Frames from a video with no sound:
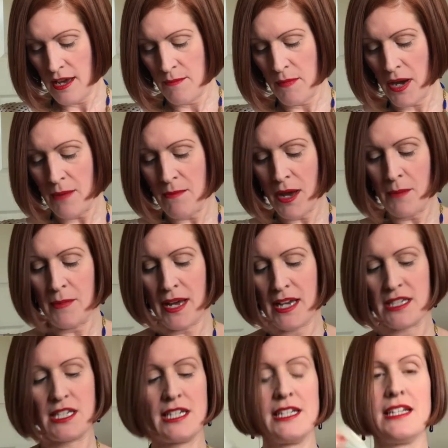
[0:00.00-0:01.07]
My mum
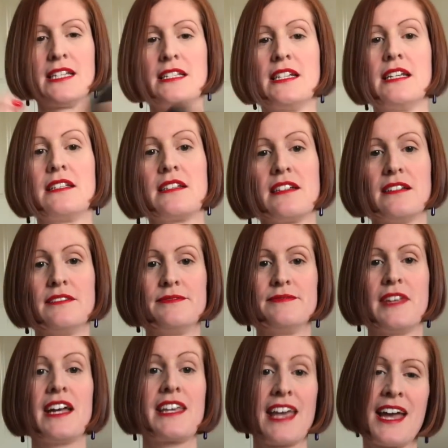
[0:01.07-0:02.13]
actually knitted,
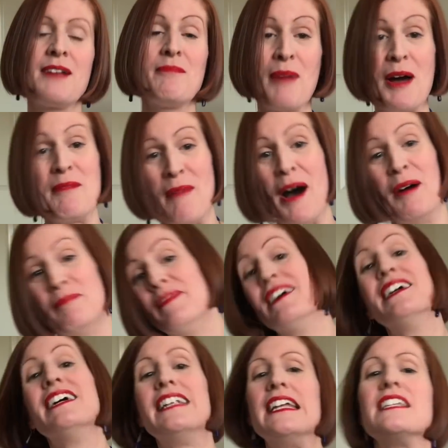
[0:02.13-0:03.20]
again, my mum
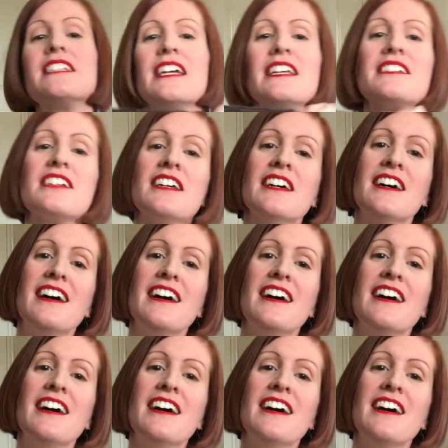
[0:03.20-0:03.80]
knitted